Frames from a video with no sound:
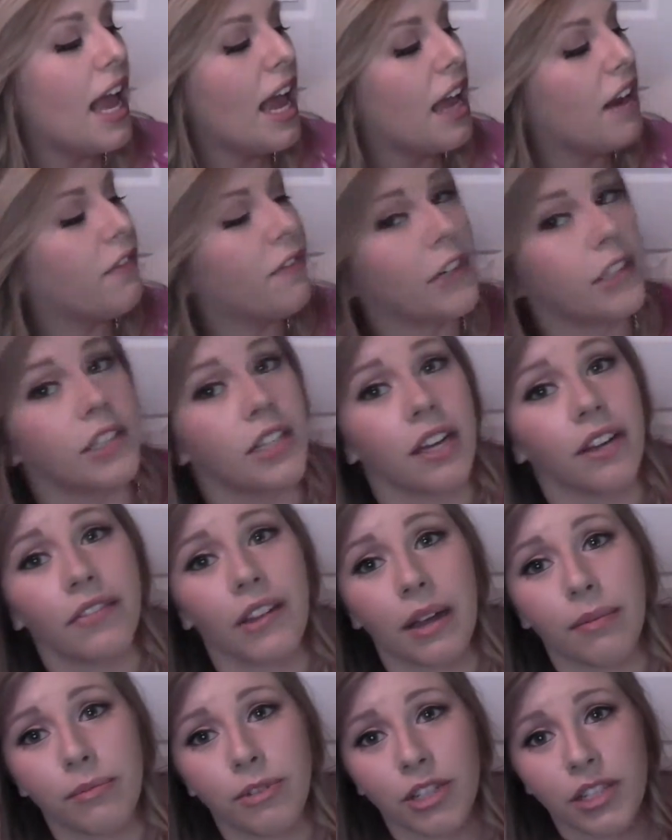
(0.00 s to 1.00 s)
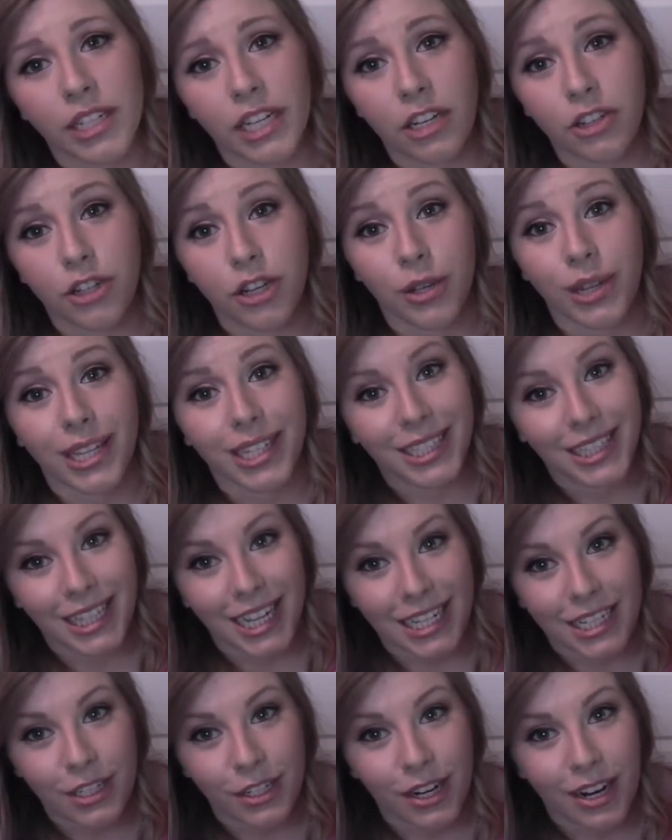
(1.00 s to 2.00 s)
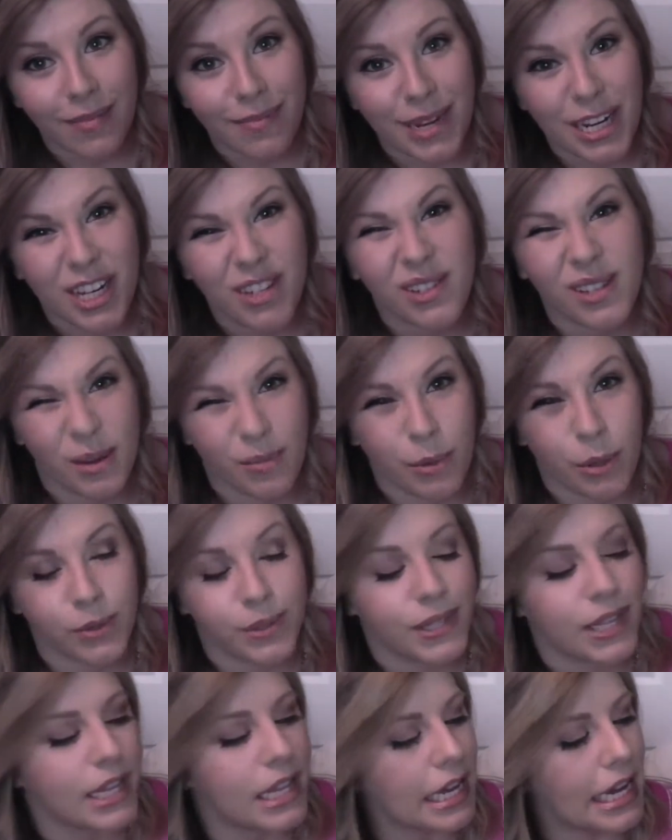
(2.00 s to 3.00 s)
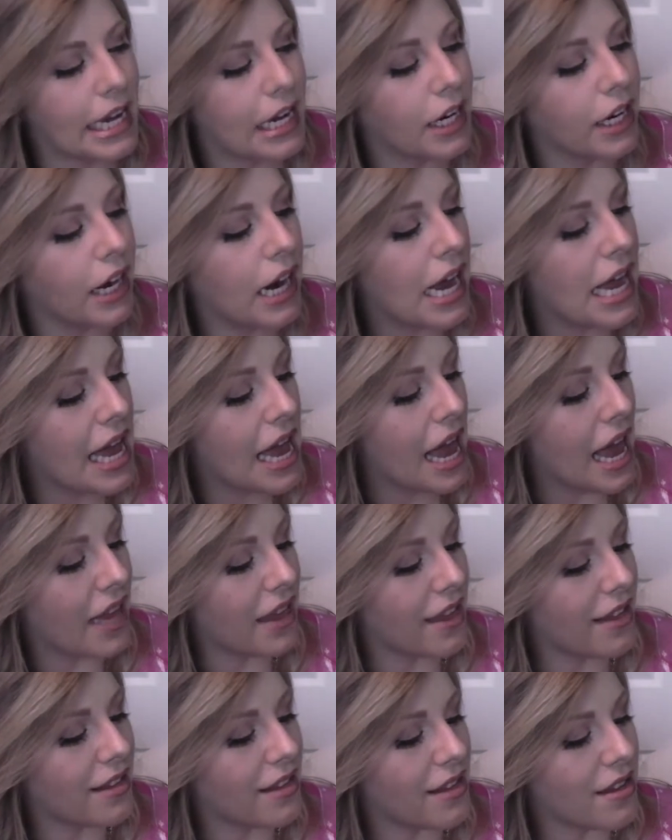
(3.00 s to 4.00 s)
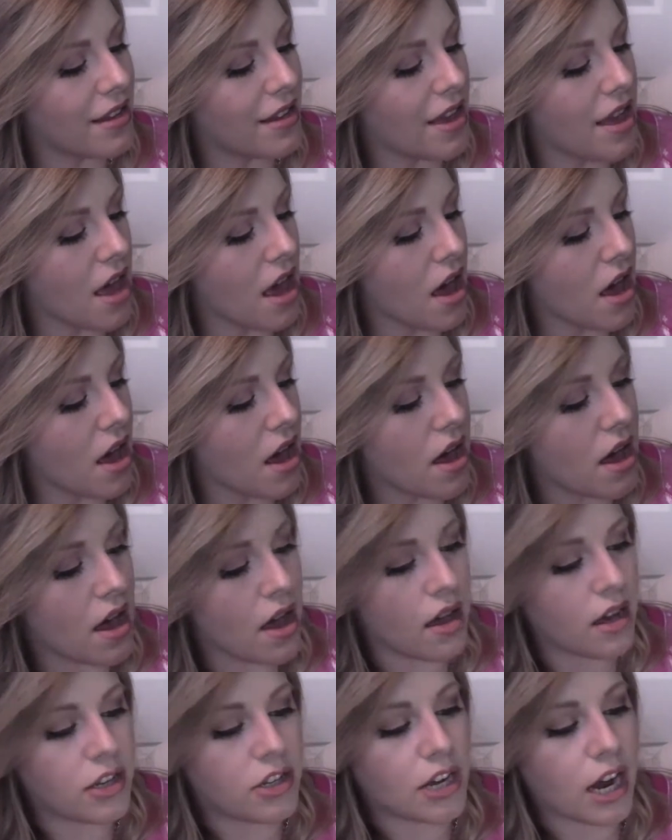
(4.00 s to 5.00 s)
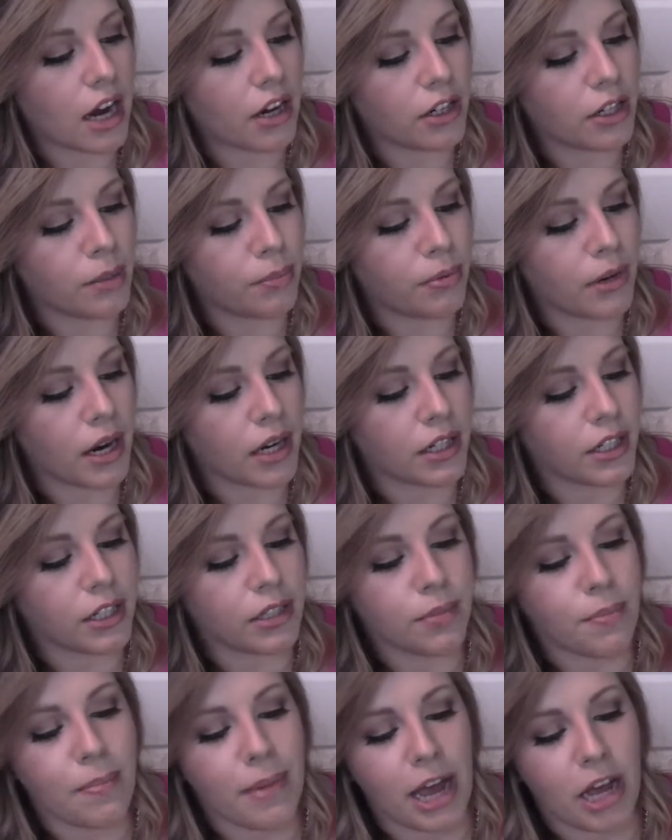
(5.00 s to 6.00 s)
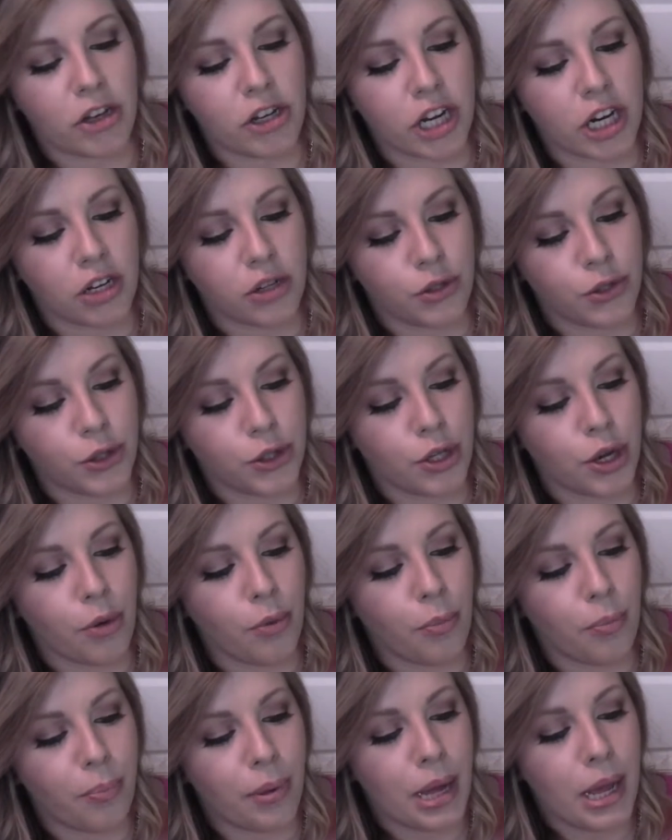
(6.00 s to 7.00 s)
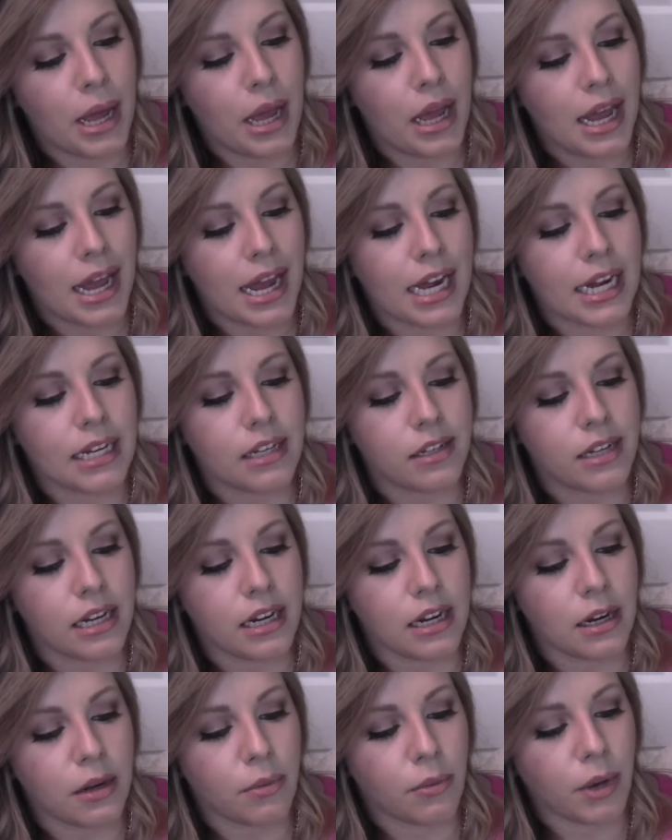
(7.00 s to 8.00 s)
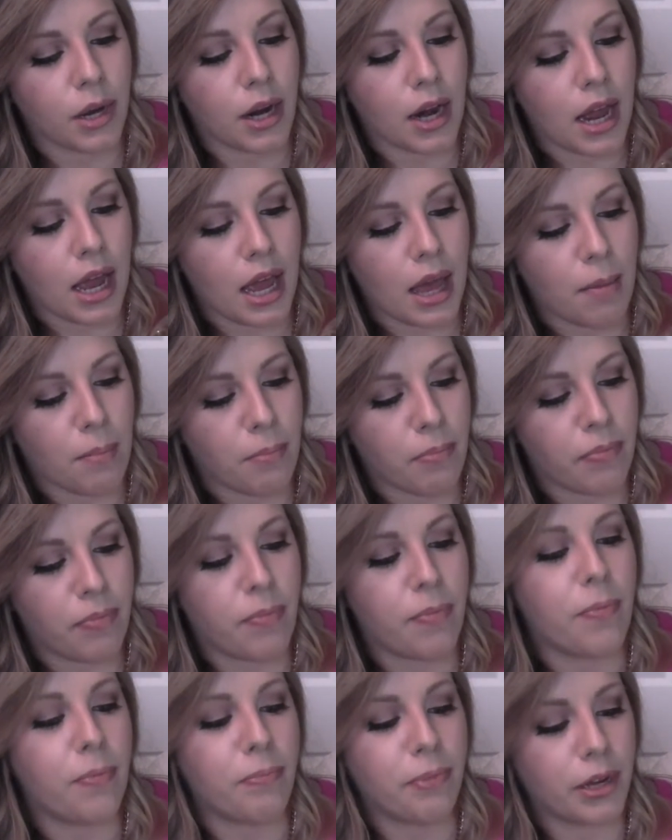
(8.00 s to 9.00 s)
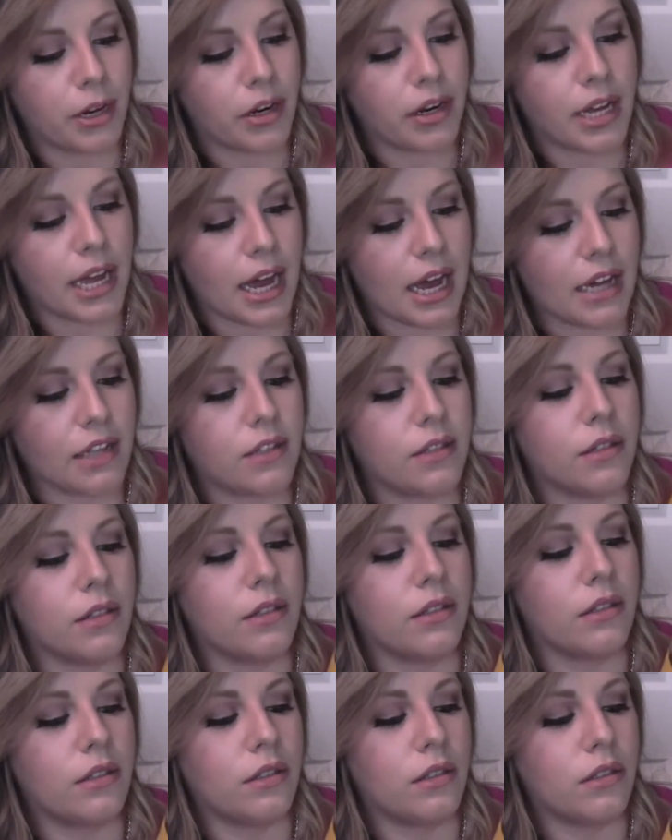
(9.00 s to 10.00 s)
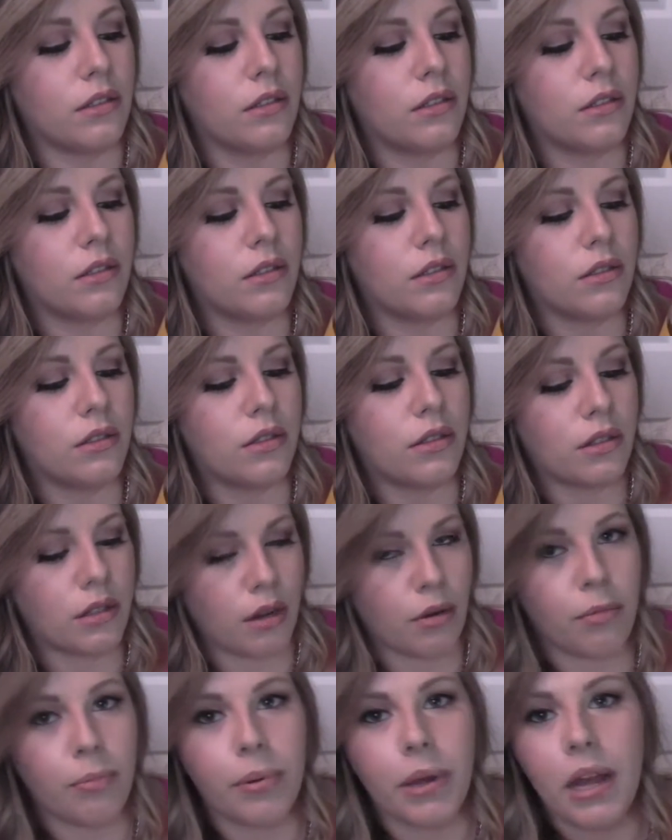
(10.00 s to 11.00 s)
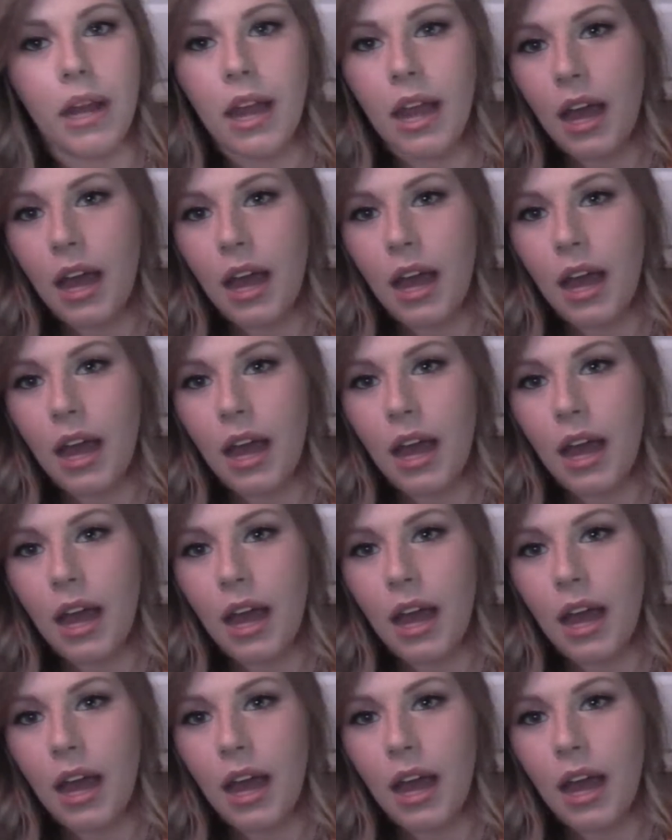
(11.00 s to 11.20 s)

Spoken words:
And first off, I'm just going to show the cleanser I've been using most of the year, and this is the Dr. Bronner's Magic Soap 18-in-1 Hemp Pure Castle soap.